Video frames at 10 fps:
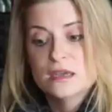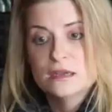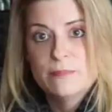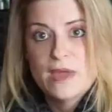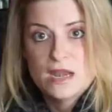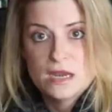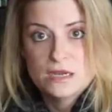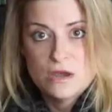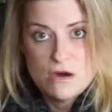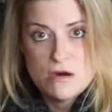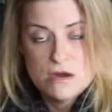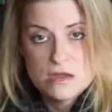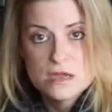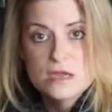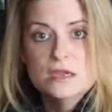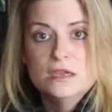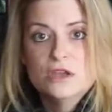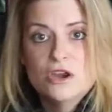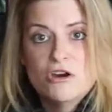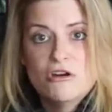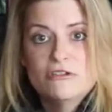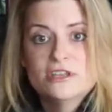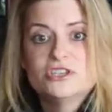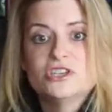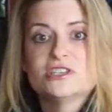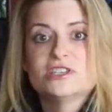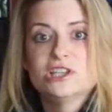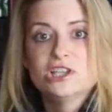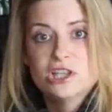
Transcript: independent dog, you know, that's just